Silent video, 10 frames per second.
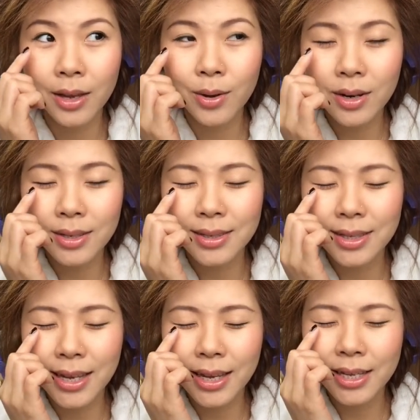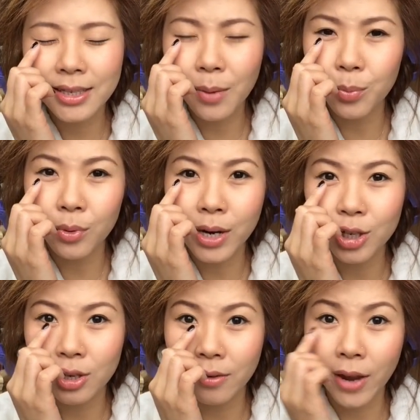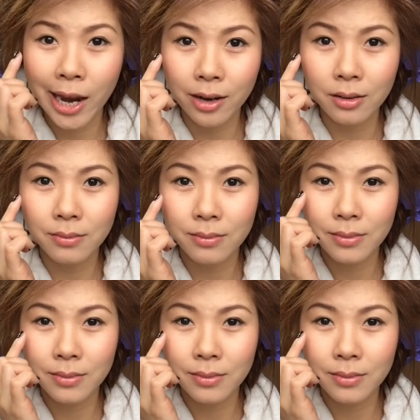you're gonna see separation of hair